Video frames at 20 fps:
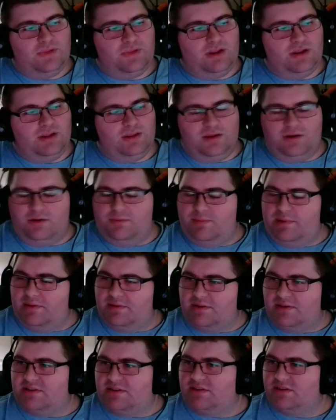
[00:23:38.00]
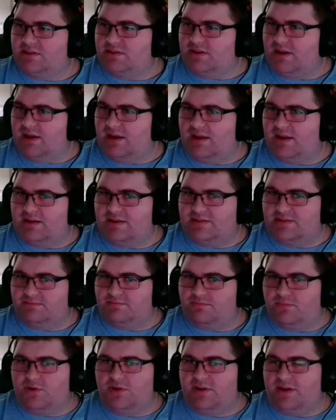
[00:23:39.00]
a little bit
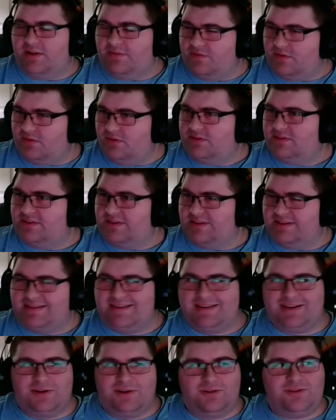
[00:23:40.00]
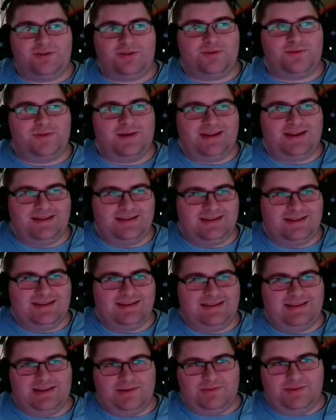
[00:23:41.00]
more difficult to go through and
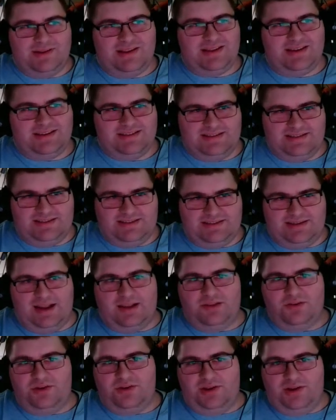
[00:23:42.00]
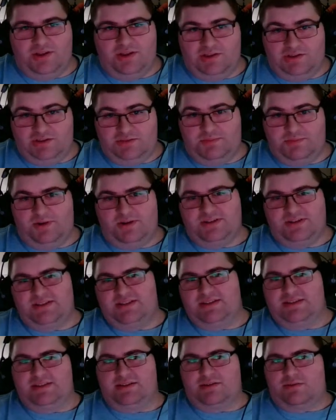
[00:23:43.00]
deal with, because downloading all those
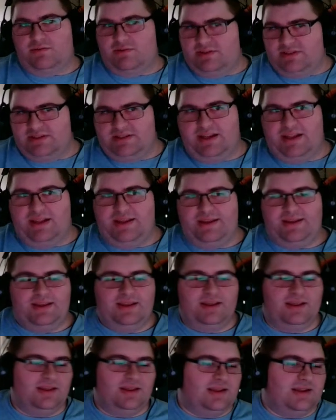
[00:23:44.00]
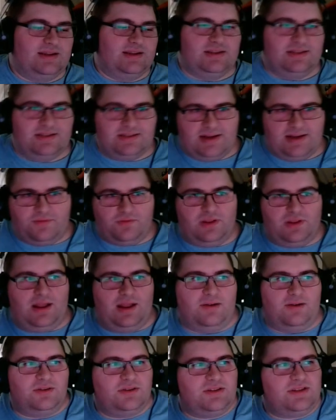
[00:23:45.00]
parses is going to take several
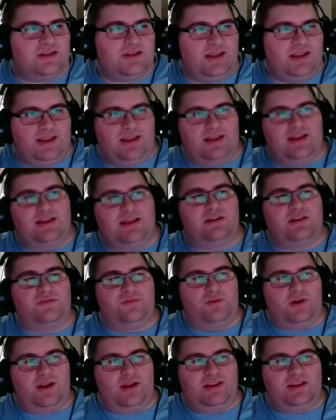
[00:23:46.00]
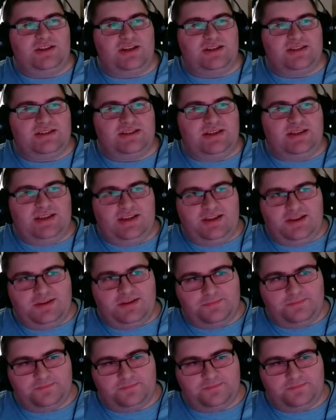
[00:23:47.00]
hours. And for HSE,